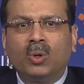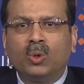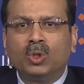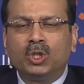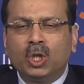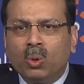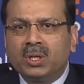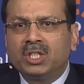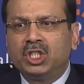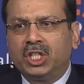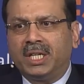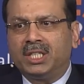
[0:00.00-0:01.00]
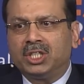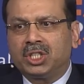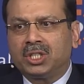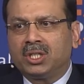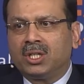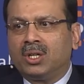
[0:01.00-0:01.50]
who don't
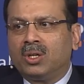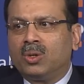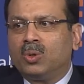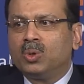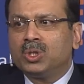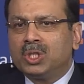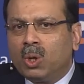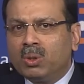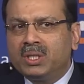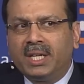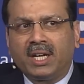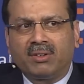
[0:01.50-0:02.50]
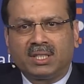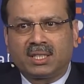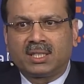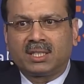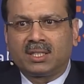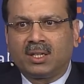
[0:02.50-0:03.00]
change, who don't take
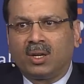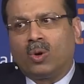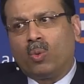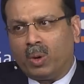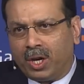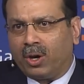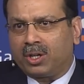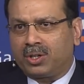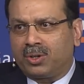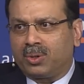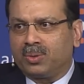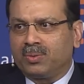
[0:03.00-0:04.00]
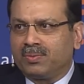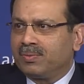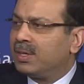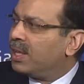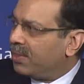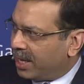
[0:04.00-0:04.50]
risks, will not grow.
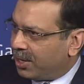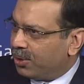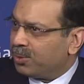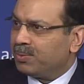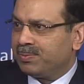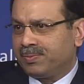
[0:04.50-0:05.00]
Thank you.